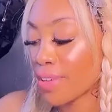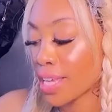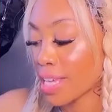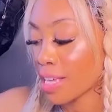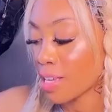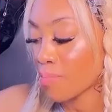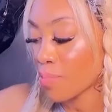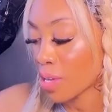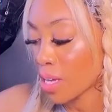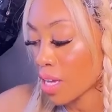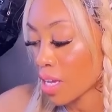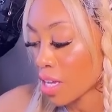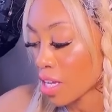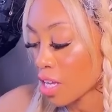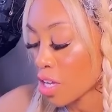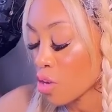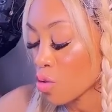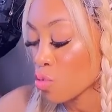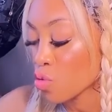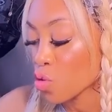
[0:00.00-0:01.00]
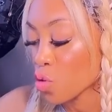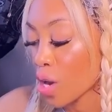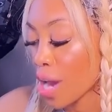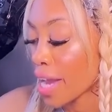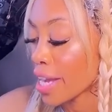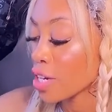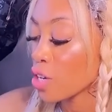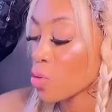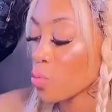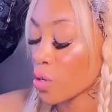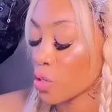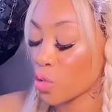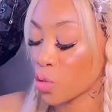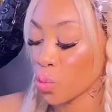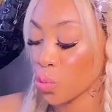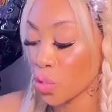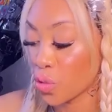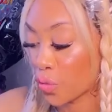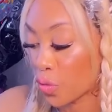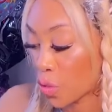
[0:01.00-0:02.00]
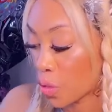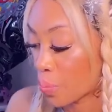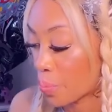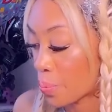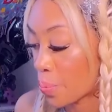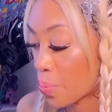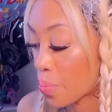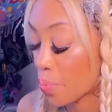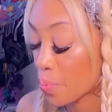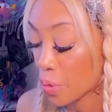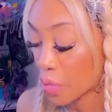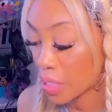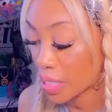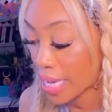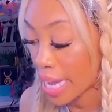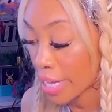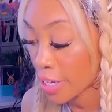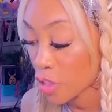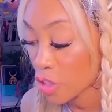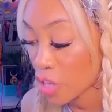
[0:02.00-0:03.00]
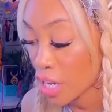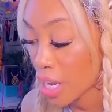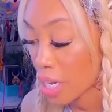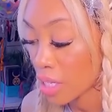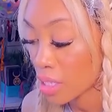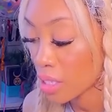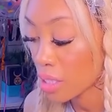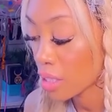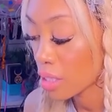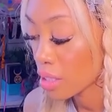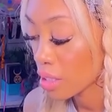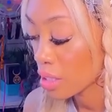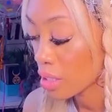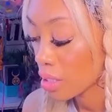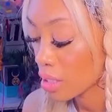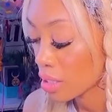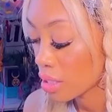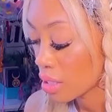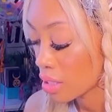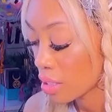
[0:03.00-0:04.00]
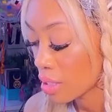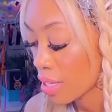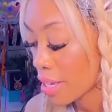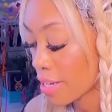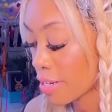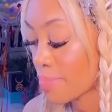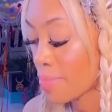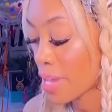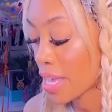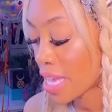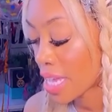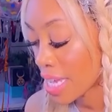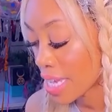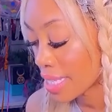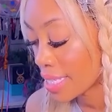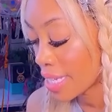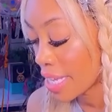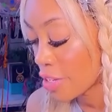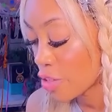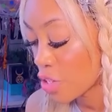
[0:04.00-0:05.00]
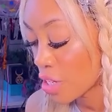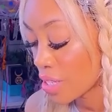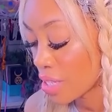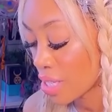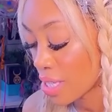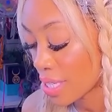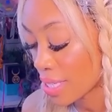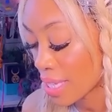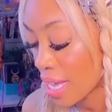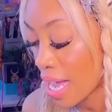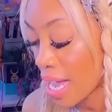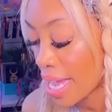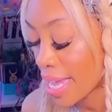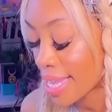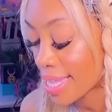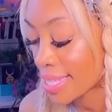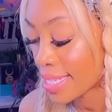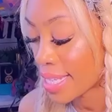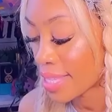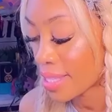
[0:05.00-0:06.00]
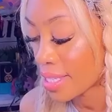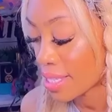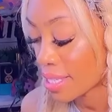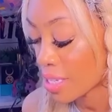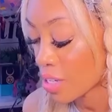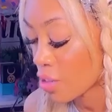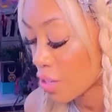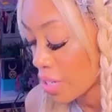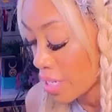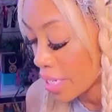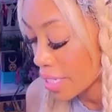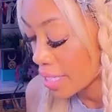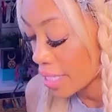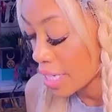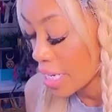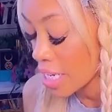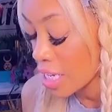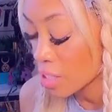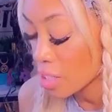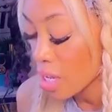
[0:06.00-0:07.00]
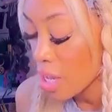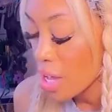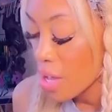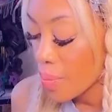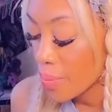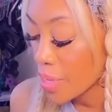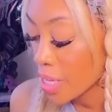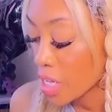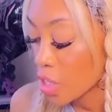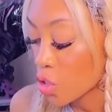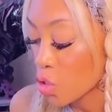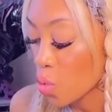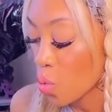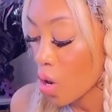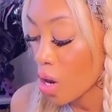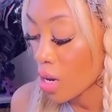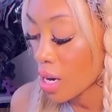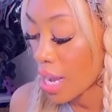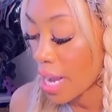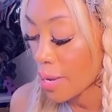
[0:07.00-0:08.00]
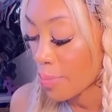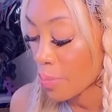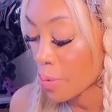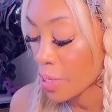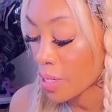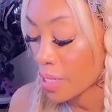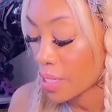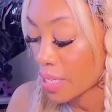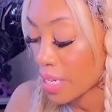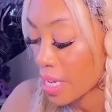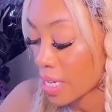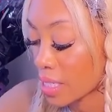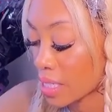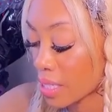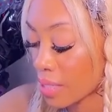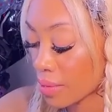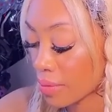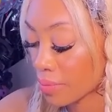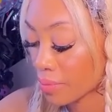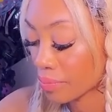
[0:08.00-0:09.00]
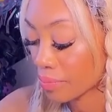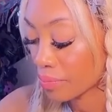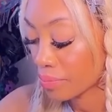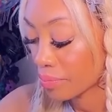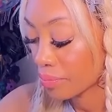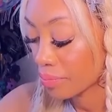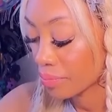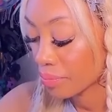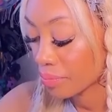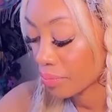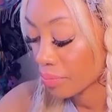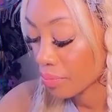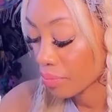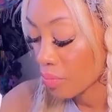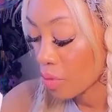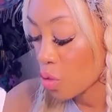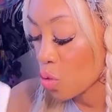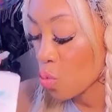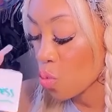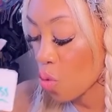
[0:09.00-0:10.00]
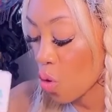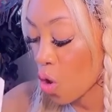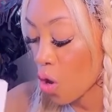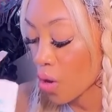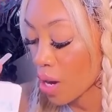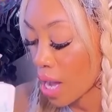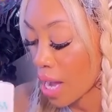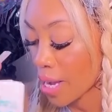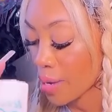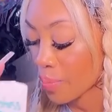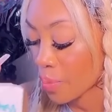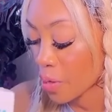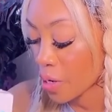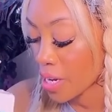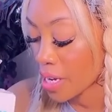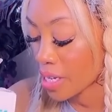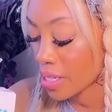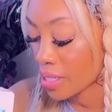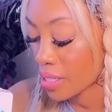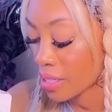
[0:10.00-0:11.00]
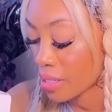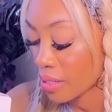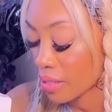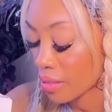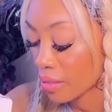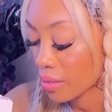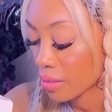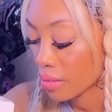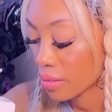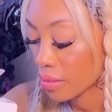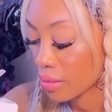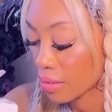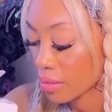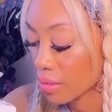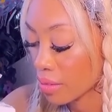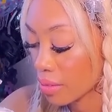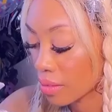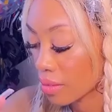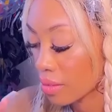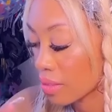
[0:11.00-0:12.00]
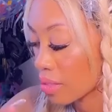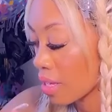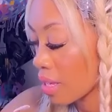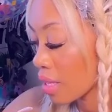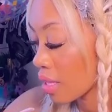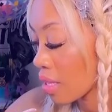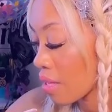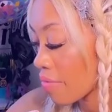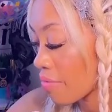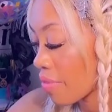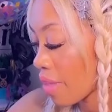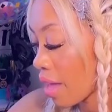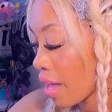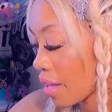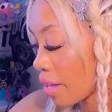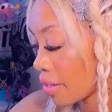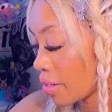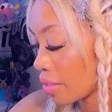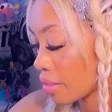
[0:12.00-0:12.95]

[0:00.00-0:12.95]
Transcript: keeping it cute, trying new rituals for protection and paying attention to the signs and the synchronicities because you are a high priestess. You are a high priest. I love that.